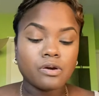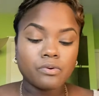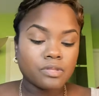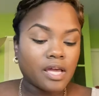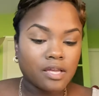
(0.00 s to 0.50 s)

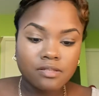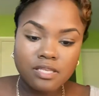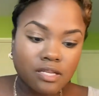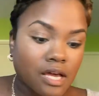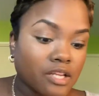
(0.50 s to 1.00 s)
like,
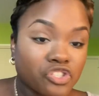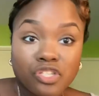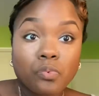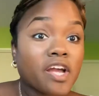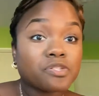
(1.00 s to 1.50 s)
technology
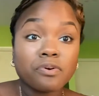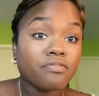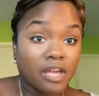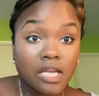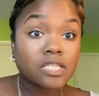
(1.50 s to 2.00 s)
is way too
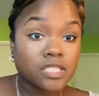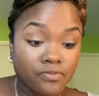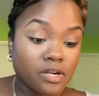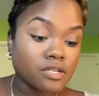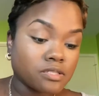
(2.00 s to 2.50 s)
advanced
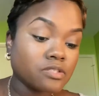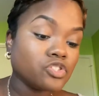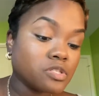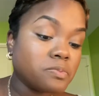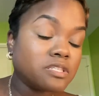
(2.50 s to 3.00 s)
for us to
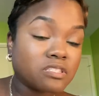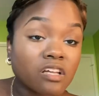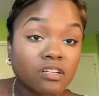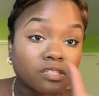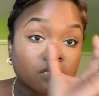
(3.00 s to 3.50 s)
just be
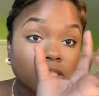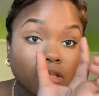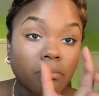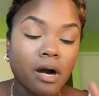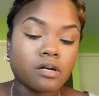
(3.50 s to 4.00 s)
stuck to this
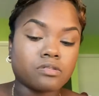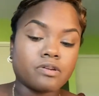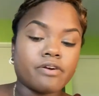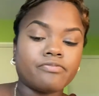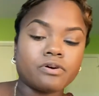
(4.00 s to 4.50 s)
little box on
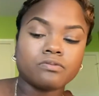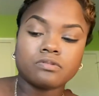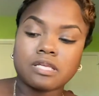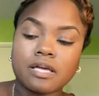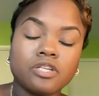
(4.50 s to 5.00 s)
our
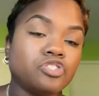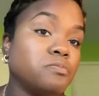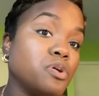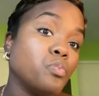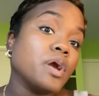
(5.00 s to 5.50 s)
phones. Like, it should
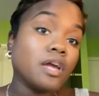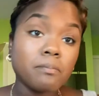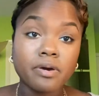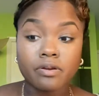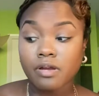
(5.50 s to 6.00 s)
be way
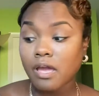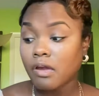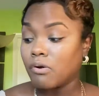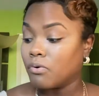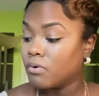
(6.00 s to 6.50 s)
better
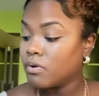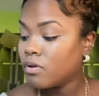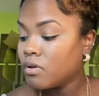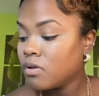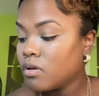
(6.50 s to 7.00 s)
angle.
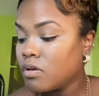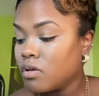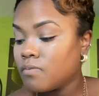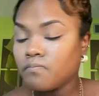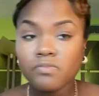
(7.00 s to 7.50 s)

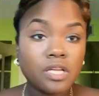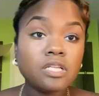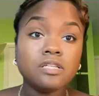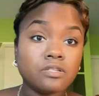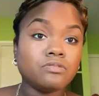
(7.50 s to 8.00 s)
They
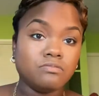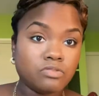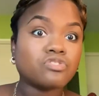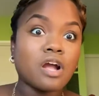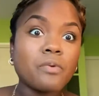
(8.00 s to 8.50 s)
need to
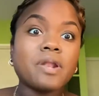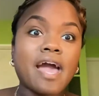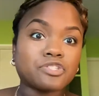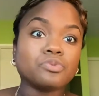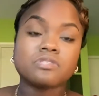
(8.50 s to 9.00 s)
start with
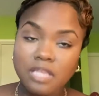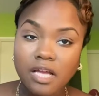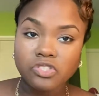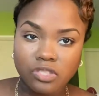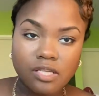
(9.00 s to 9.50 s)
actual
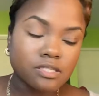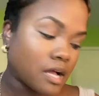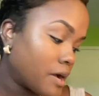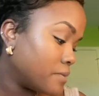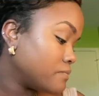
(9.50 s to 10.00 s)
stage next
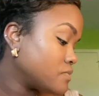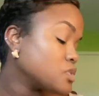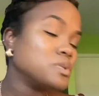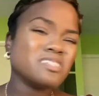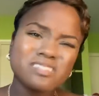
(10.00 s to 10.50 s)
time so
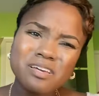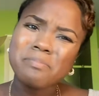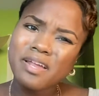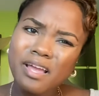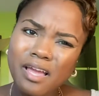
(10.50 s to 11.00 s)
we can see a
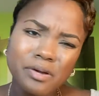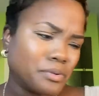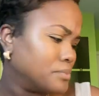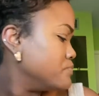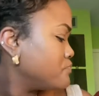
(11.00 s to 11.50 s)
better
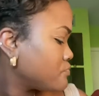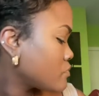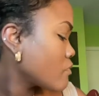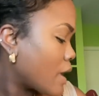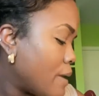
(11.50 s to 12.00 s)
angle,
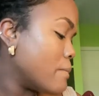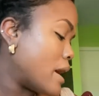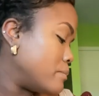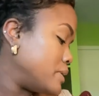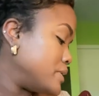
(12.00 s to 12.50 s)
in
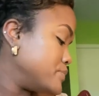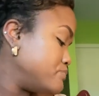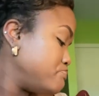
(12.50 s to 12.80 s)
my opinion.